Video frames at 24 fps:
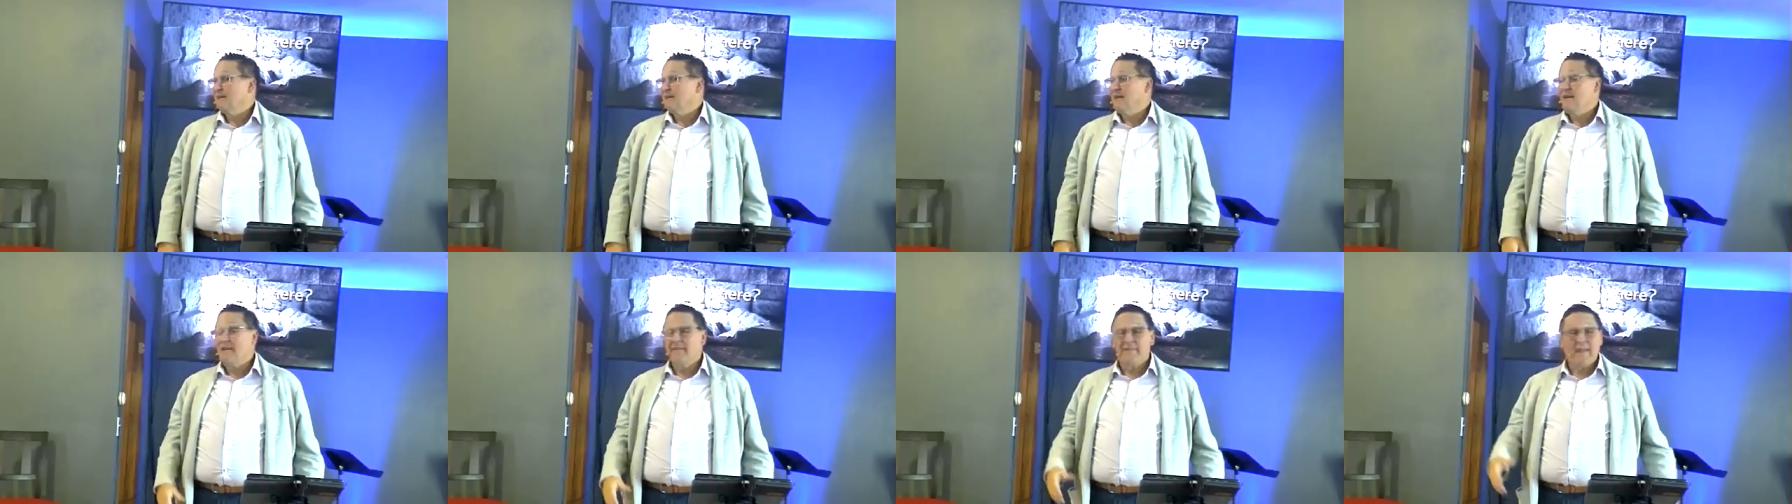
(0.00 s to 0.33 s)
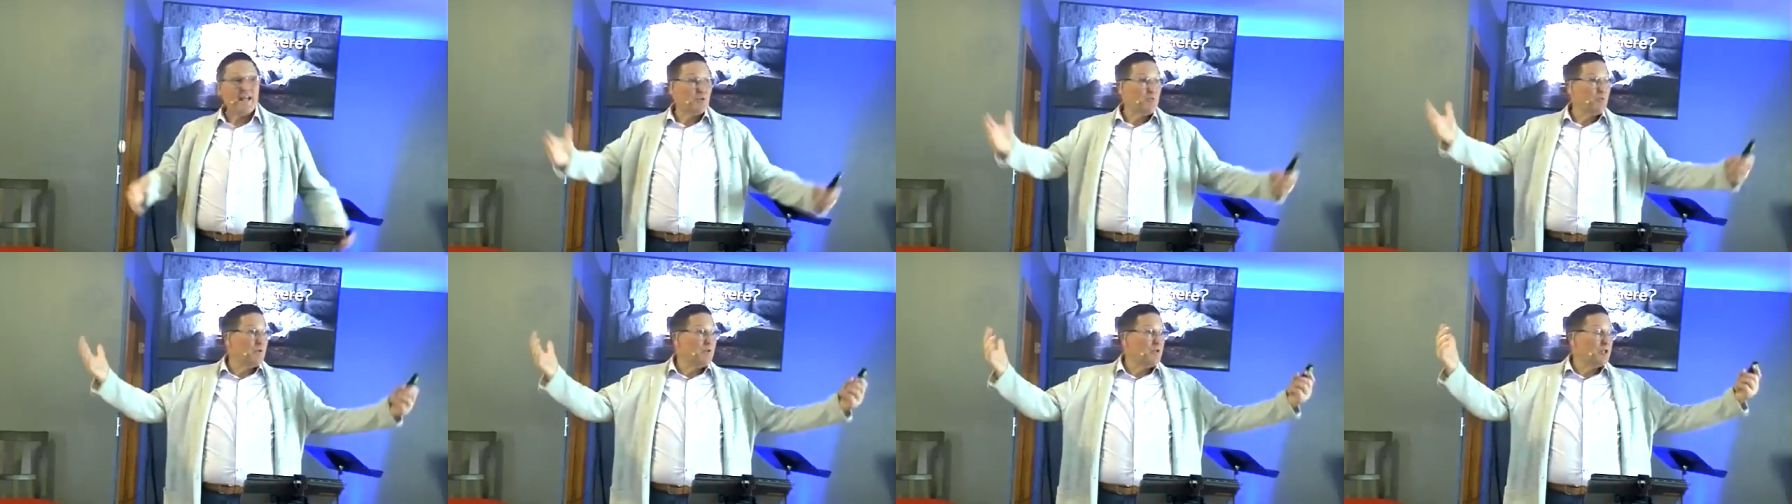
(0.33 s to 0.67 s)
And
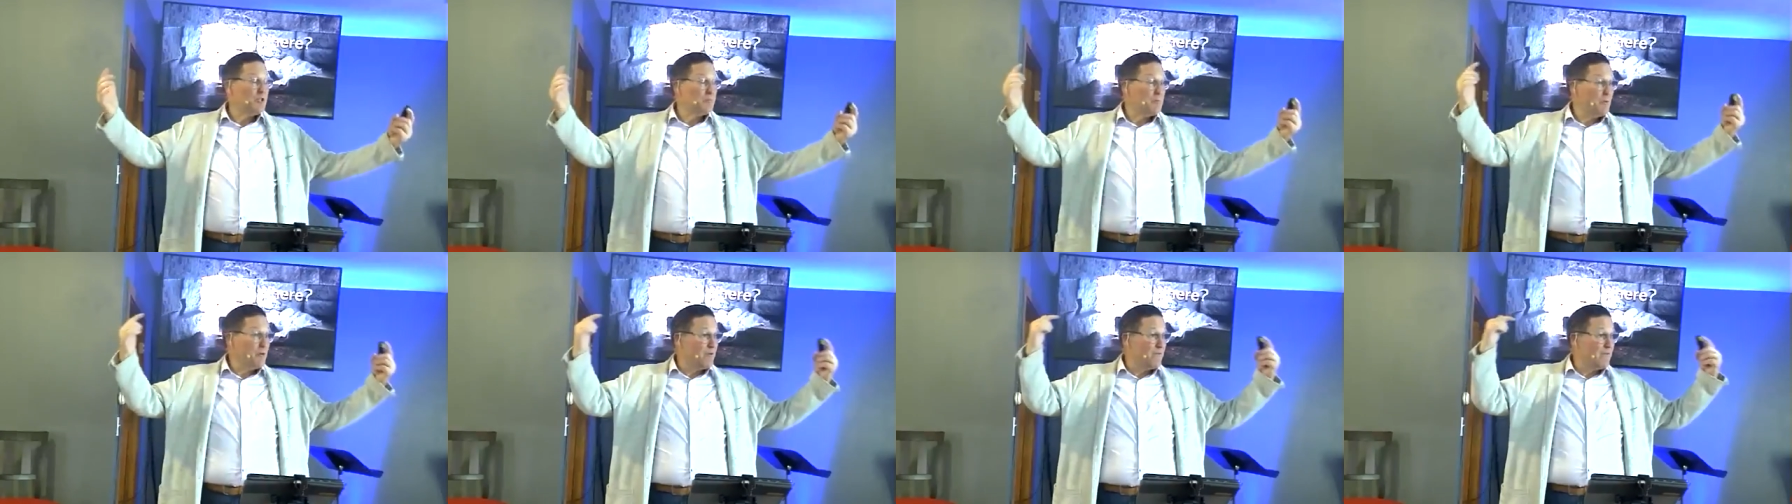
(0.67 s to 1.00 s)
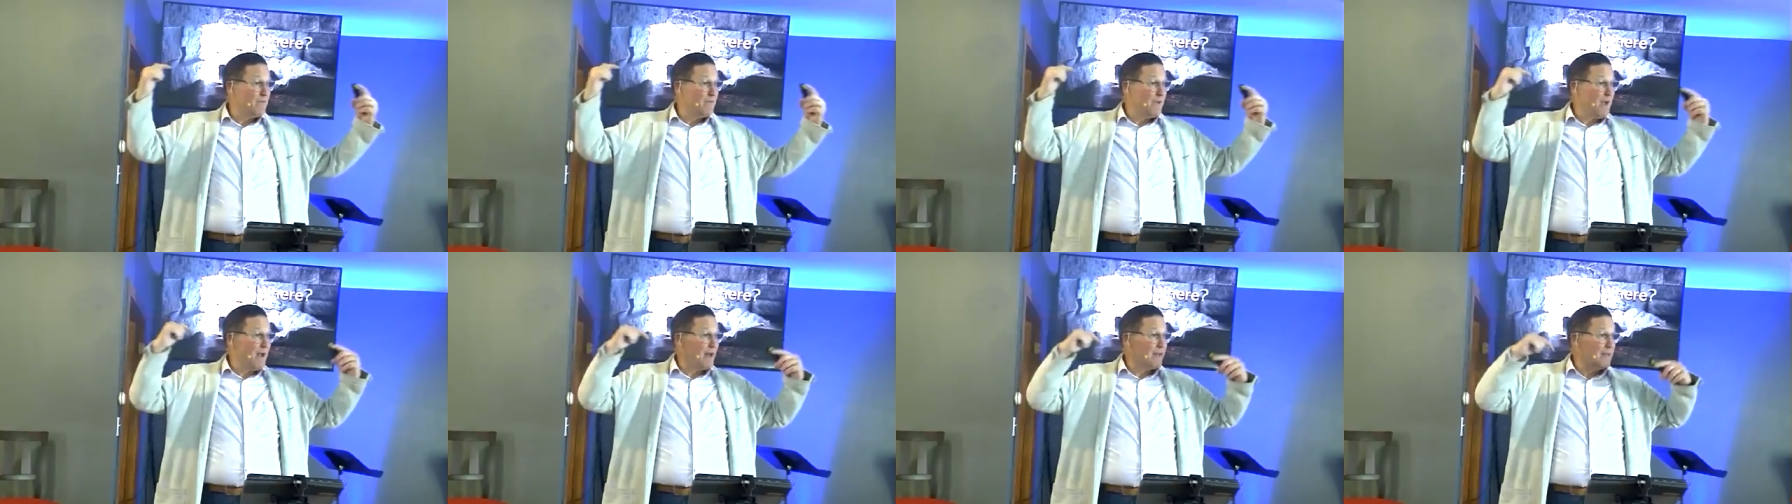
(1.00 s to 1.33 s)
that's when the
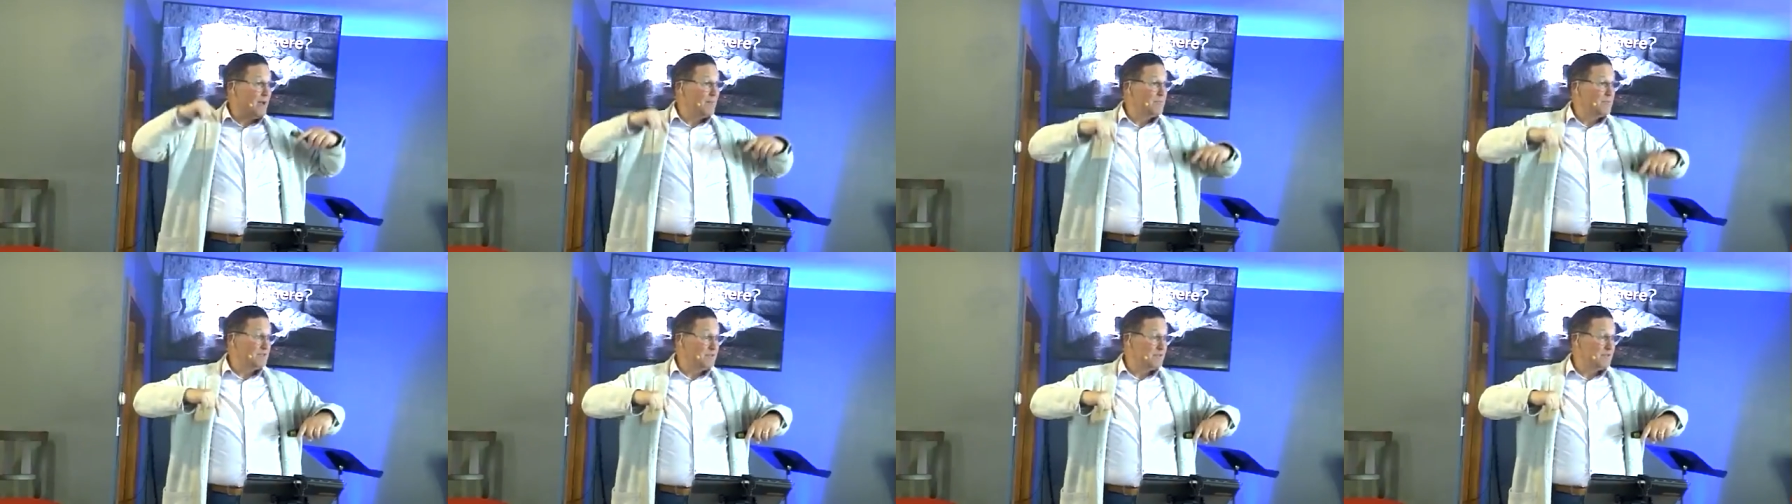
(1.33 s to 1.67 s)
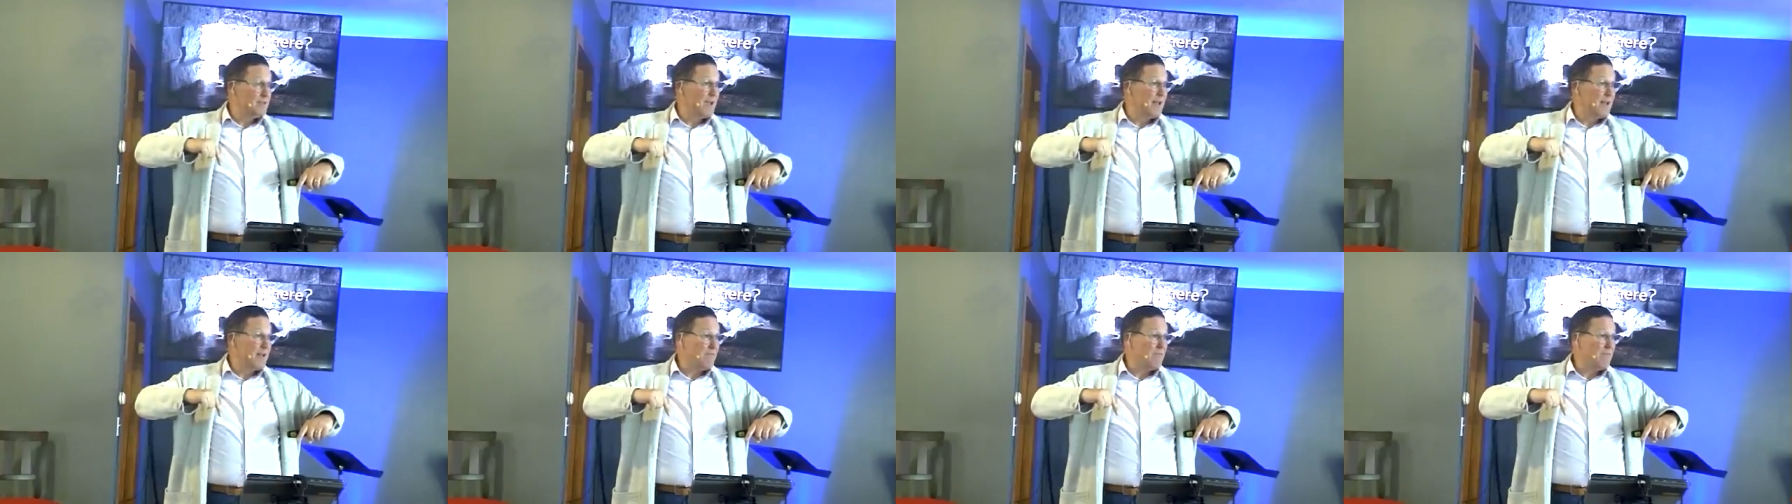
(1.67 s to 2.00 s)
Spirit of God comes
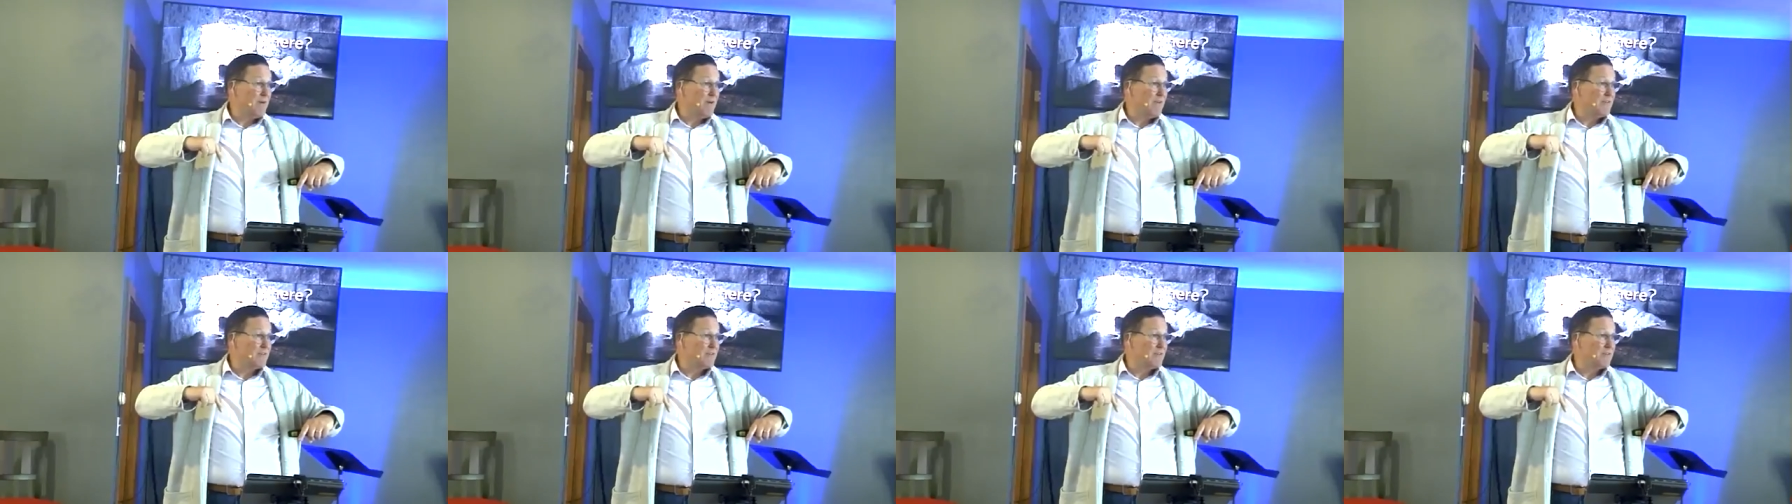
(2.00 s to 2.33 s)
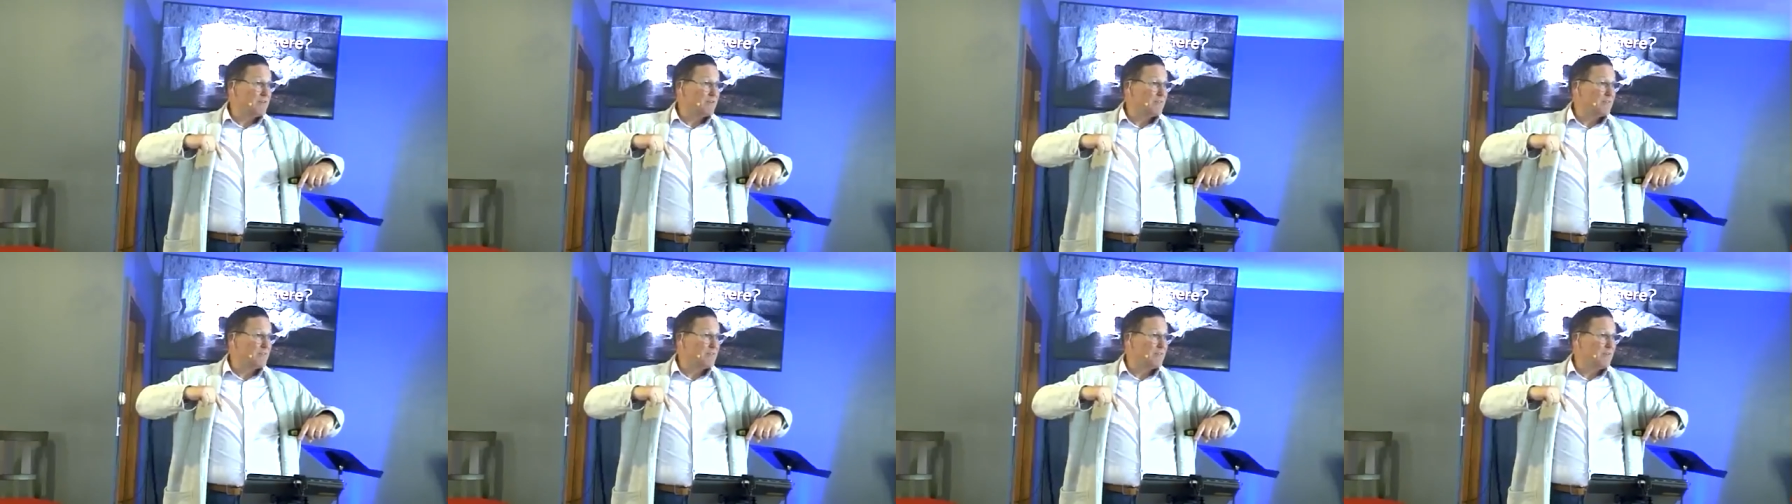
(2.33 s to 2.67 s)
inside of
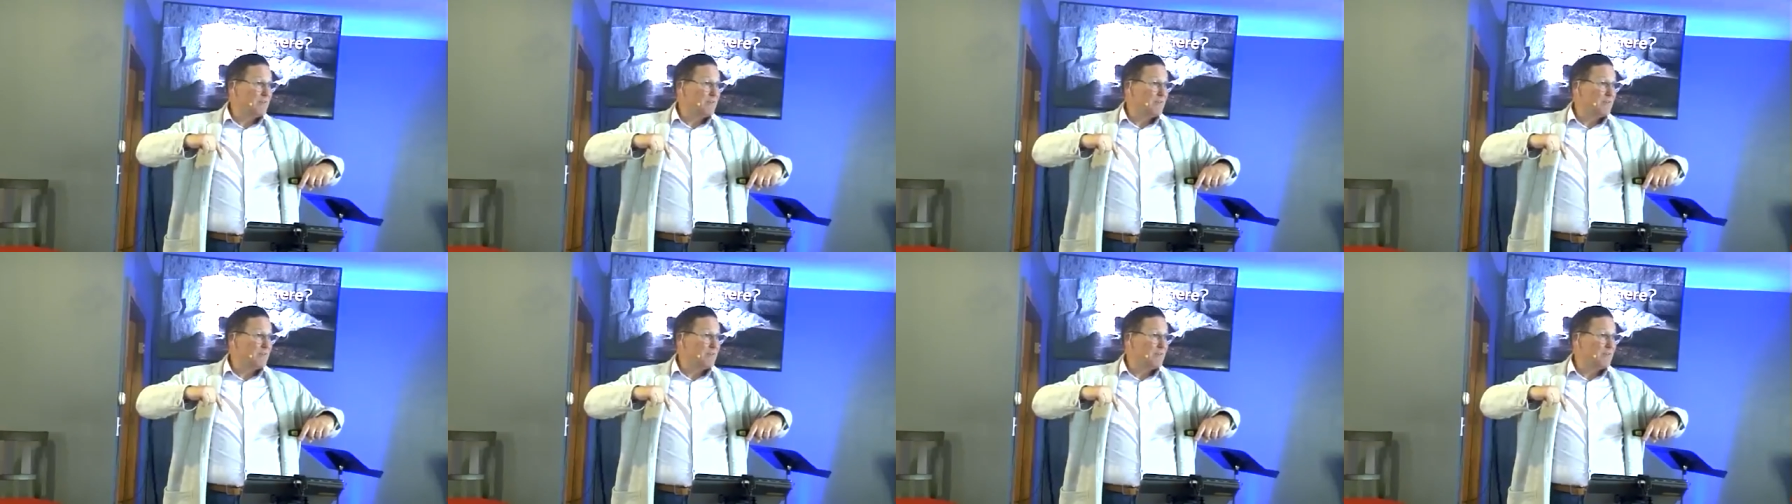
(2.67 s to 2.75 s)
us